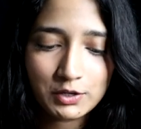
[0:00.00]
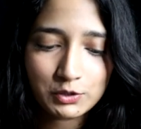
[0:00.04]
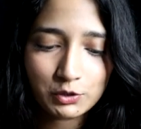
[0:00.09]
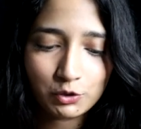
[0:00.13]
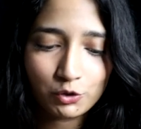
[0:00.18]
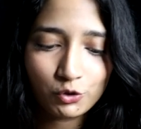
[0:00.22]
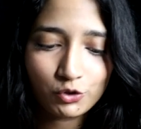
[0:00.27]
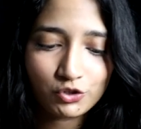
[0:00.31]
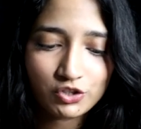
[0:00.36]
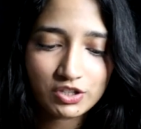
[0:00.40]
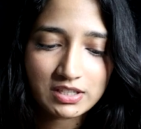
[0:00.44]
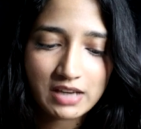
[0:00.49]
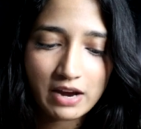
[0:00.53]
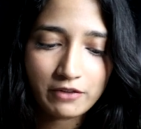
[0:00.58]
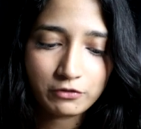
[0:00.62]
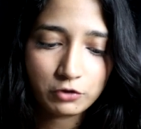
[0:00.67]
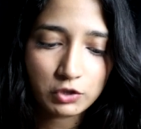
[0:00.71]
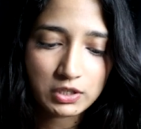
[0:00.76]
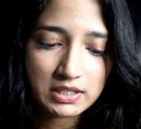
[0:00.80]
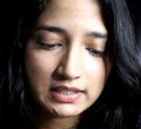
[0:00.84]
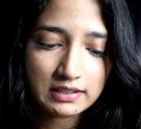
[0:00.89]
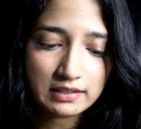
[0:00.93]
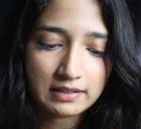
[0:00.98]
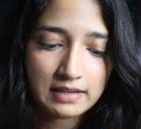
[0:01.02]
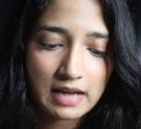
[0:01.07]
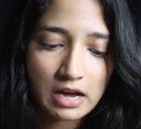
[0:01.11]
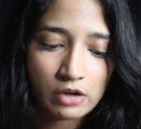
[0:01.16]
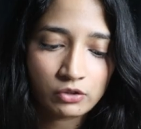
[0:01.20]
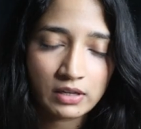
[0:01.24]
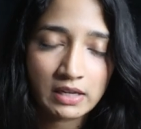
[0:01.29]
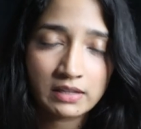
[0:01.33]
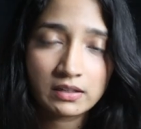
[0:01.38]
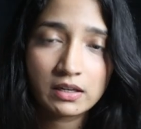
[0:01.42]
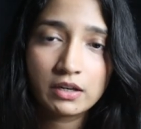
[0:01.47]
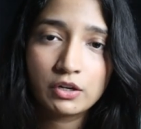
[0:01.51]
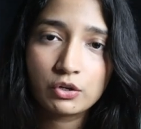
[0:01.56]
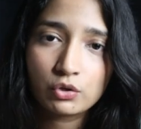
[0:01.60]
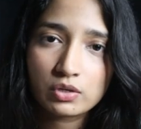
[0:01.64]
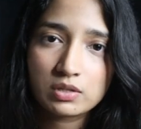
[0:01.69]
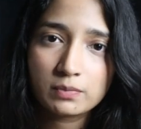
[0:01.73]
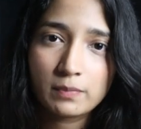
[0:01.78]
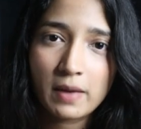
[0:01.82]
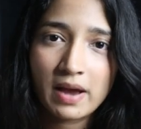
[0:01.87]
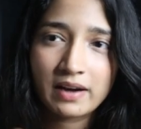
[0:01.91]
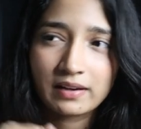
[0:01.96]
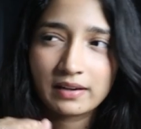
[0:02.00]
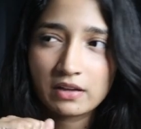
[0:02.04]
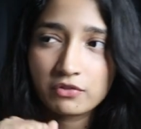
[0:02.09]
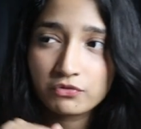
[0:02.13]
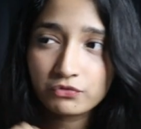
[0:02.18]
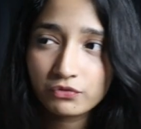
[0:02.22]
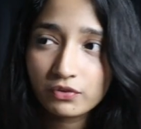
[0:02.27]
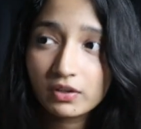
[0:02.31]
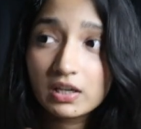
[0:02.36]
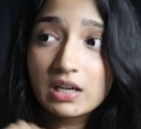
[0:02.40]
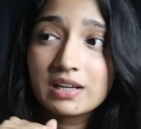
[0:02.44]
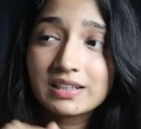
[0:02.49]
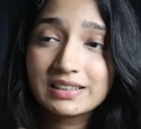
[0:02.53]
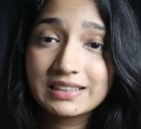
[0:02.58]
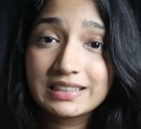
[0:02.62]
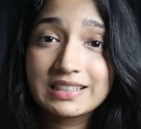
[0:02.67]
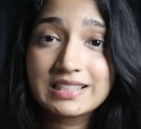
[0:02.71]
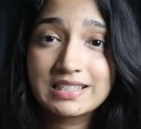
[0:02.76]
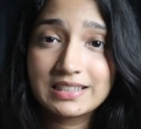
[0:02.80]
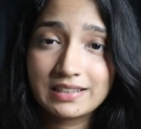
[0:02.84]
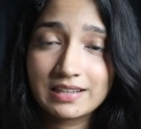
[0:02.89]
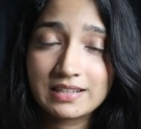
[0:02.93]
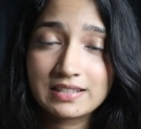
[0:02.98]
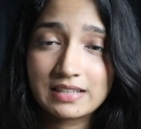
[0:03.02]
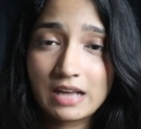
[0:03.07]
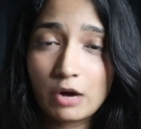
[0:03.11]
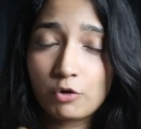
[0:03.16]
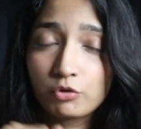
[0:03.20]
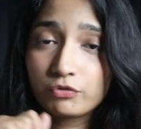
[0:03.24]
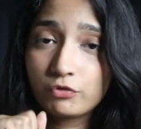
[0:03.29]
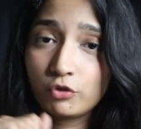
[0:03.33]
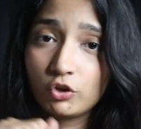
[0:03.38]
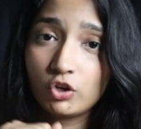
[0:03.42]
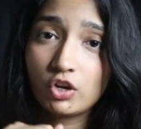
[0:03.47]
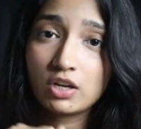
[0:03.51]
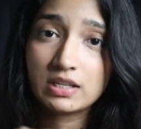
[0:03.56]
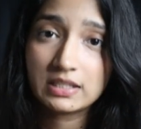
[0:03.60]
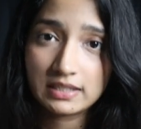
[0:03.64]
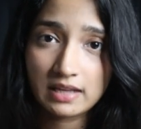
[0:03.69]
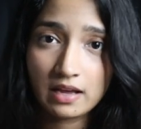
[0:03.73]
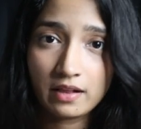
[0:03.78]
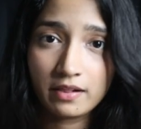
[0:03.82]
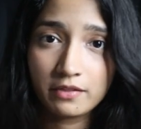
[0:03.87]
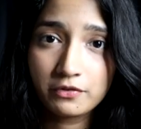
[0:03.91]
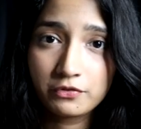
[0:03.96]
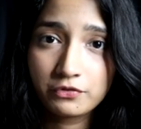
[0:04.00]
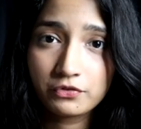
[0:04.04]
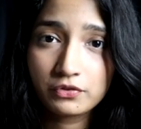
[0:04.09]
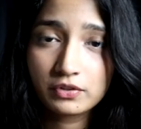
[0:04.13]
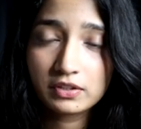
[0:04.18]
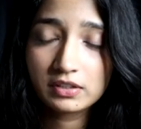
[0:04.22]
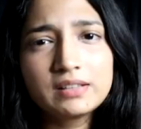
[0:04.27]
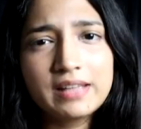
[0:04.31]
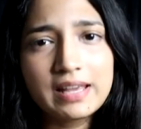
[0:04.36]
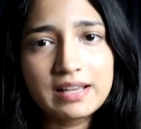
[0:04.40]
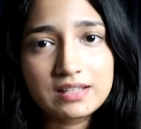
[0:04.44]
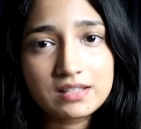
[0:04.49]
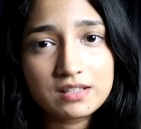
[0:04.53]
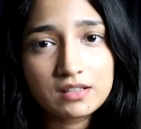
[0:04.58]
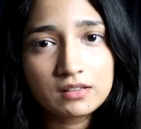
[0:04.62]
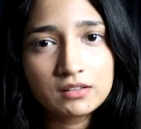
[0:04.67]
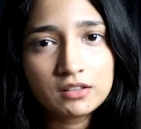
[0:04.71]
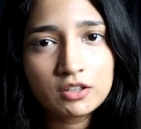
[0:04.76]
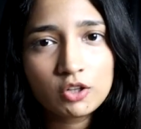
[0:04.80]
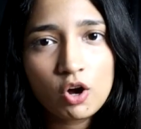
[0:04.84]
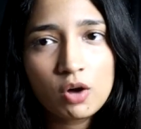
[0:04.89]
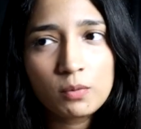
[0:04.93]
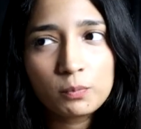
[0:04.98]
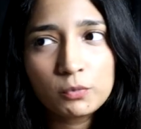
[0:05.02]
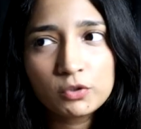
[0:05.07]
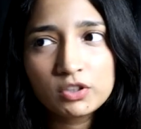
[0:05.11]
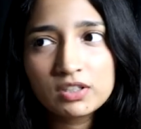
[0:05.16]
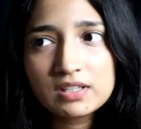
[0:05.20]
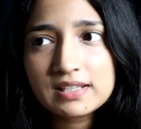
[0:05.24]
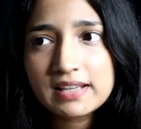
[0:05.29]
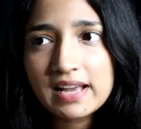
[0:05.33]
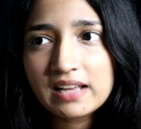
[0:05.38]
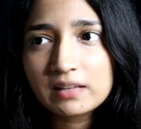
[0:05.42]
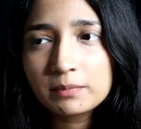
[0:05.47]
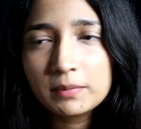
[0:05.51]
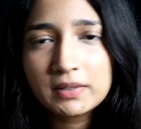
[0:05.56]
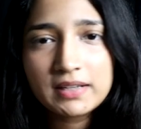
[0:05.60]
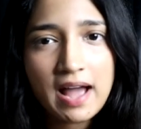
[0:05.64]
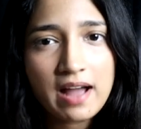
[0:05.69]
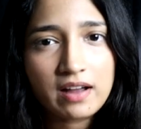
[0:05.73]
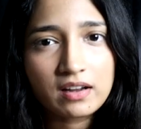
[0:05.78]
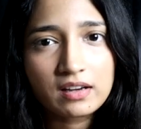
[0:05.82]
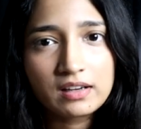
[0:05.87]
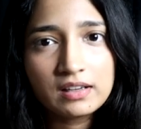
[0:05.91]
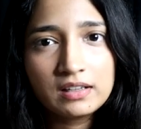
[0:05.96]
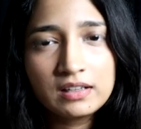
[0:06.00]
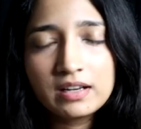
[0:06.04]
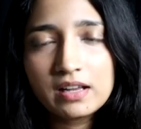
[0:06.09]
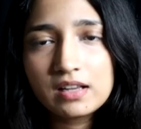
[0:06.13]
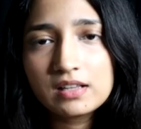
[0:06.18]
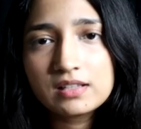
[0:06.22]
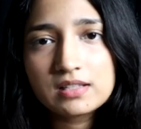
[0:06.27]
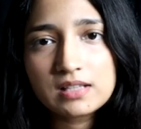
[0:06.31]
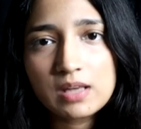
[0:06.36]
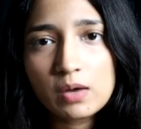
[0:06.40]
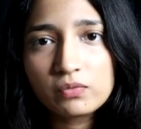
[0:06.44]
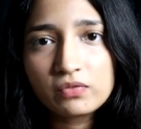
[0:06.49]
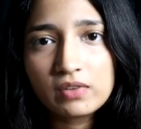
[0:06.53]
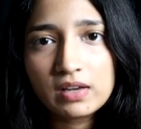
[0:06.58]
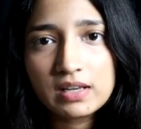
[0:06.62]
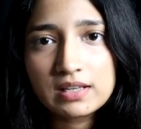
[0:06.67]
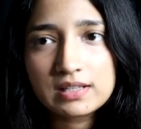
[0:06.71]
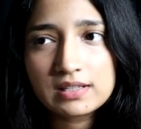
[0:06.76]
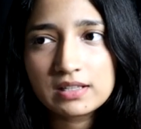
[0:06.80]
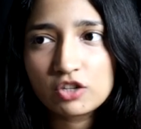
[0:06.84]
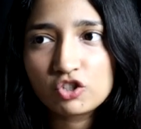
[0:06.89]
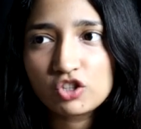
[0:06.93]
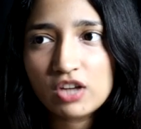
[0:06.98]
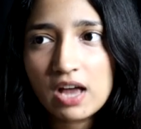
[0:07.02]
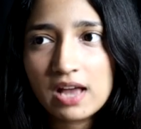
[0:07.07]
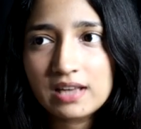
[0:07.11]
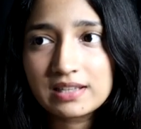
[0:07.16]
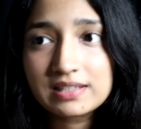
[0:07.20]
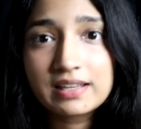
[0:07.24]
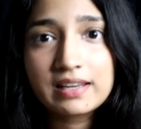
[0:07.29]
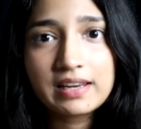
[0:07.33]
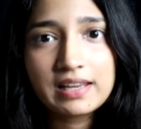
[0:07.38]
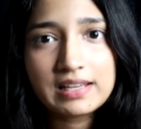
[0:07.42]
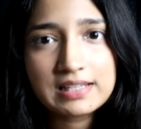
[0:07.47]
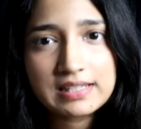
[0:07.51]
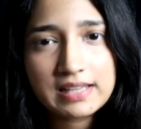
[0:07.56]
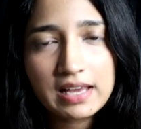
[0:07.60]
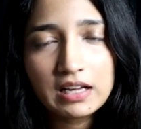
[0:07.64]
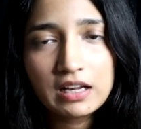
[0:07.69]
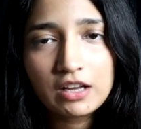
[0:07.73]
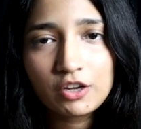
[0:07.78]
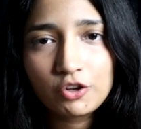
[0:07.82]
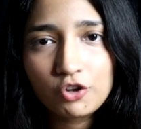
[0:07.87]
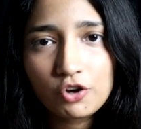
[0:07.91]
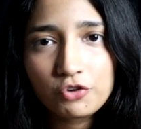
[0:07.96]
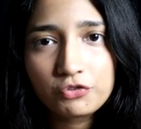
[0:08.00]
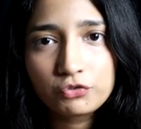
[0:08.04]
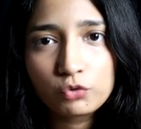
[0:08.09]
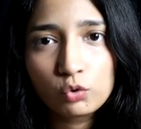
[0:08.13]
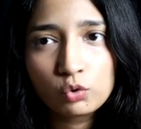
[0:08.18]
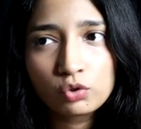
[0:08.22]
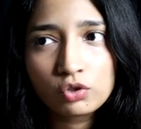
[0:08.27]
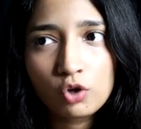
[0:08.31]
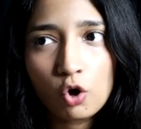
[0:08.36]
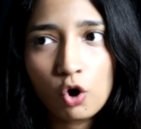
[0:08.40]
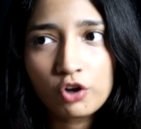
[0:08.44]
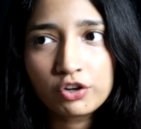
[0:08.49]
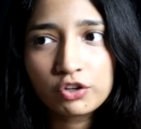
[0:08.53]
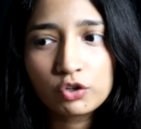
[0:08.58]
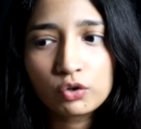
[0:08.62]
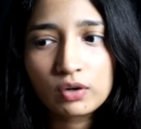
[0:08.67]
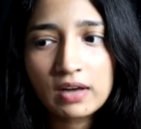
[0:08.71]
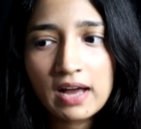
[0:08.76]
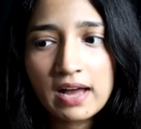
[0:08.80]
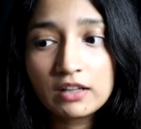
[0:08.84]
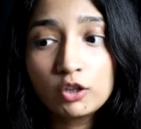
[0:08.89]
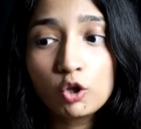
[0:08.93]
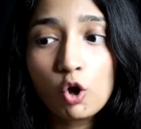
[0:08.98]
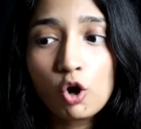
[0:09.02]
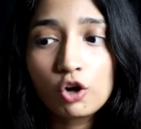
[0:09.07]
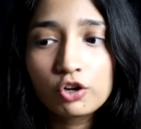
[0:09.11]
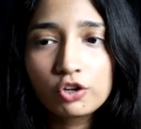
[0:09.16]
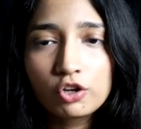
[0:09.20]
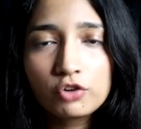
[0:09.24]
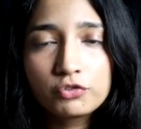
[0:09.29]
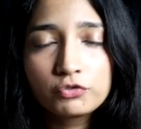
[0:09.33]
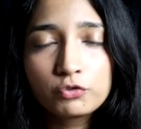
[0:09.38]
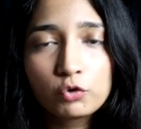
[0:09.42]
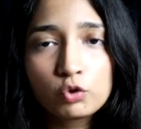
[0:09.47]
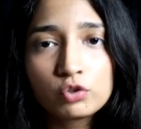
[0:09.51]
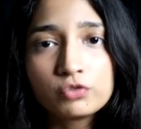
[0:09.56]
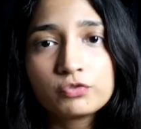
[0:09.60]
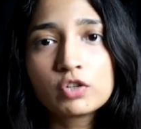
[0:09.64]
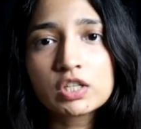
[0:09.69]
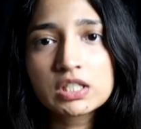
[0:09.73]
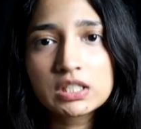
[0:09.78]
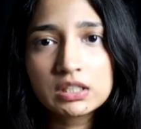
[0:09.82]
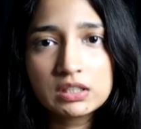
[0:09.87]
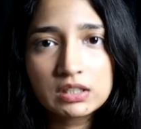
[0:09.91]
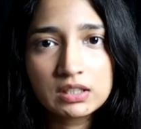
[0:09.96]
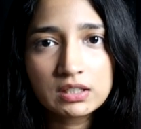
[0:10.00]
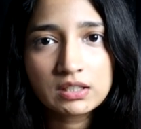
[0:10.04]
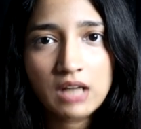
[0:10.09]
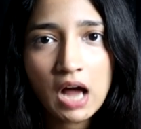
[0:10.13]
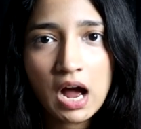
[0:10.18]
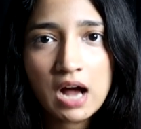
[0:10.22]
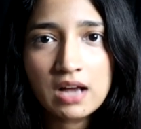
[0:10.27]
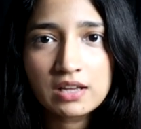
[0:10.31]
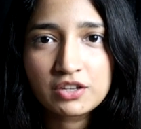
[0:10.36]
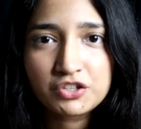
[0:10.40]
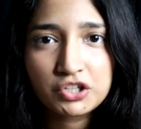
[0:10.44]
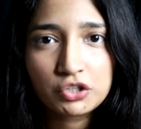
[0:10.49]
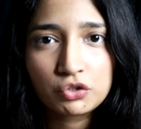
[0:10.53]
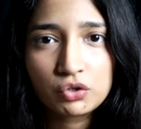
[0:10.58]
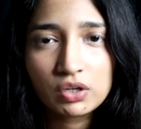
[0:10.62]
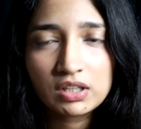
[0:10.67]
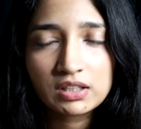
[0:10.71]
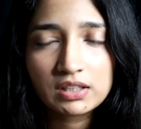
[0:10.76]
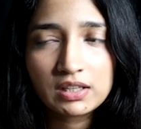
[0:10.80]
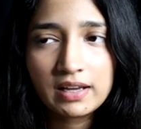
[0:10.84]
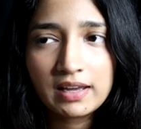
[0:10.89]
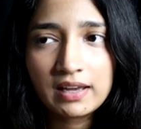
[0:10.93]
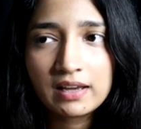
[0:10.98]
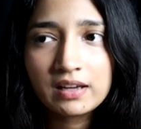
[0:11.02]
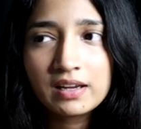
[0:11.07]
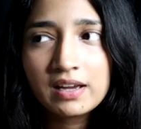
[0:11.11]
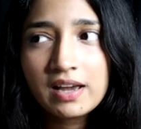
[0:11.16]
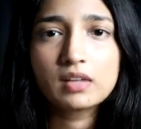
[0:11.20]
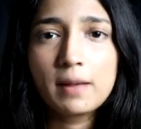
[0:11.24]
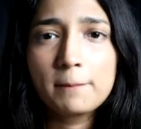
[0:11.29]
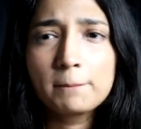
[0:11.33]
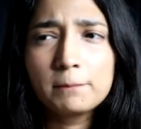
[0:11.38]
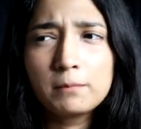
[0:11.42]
So you just have to sit down and introspect and figure these things out for yourself. The external components can be tackled in some ways, such as grayscaling your phone, or you can lock your phone for certain hours during the day.